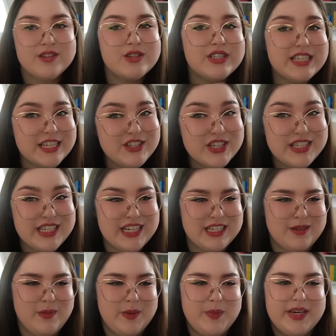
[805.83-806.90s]
So it's interesting
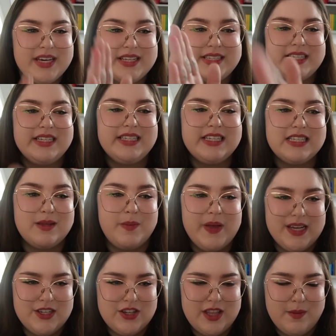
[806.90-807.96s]
to me because this is the
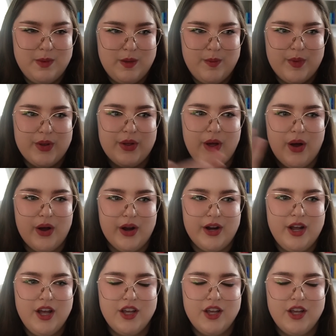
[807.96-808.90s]
picture that people are,